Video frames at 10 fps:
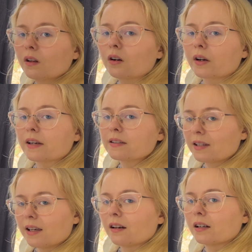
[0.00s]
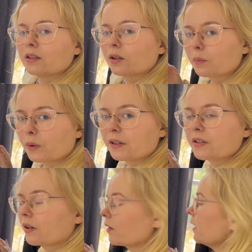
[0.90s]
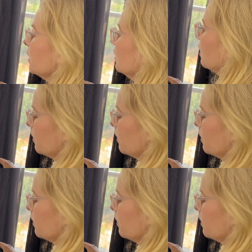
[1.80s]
Okay, see, I took a print screen.